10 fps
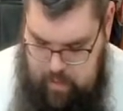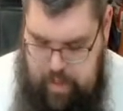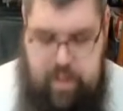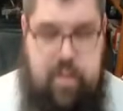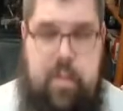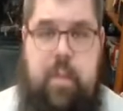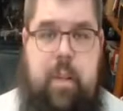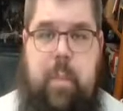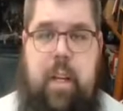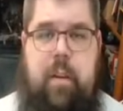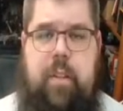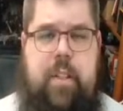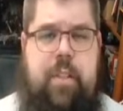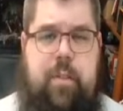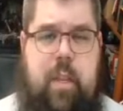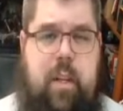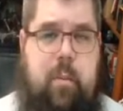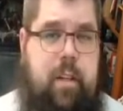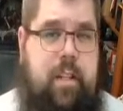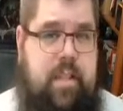Yeah, those are really my only two like
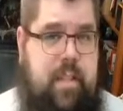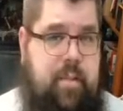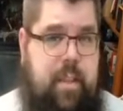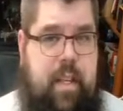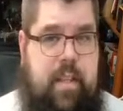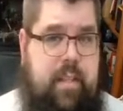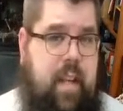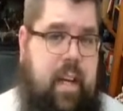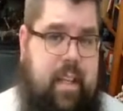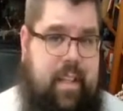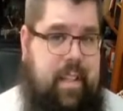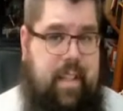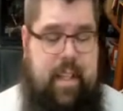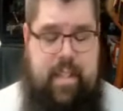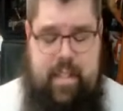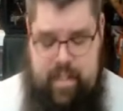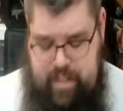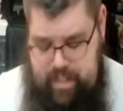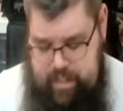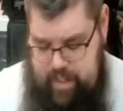weirdnesses with this. Not getting the dice, and
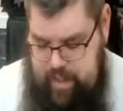then